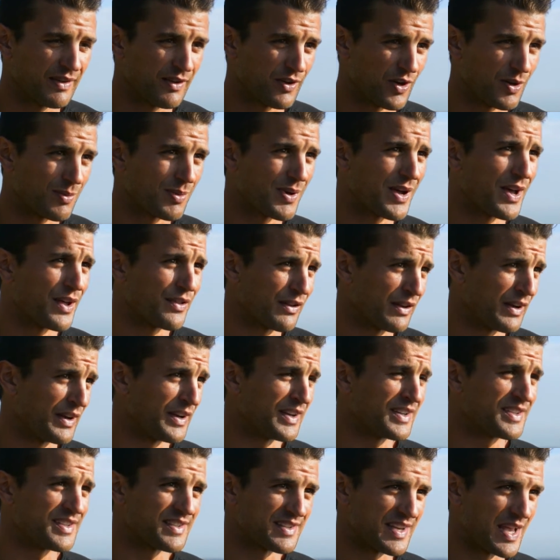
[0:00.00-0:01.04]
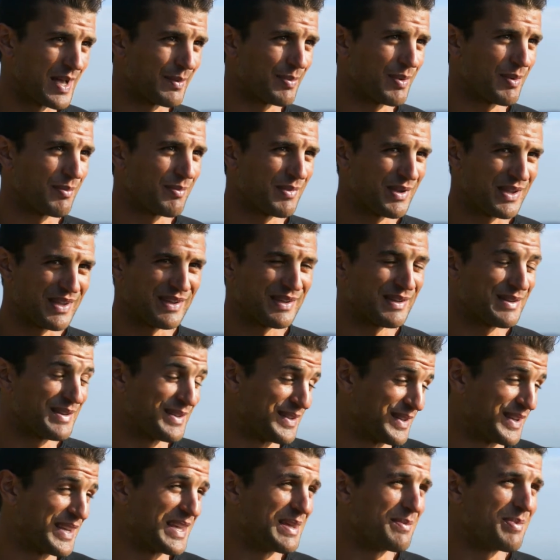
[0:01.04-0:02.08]
Global Health Clinics is helping me
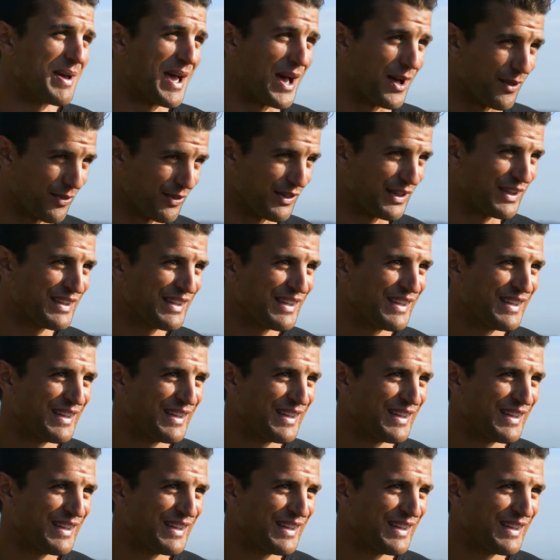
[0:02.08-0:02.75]
to keep healthy.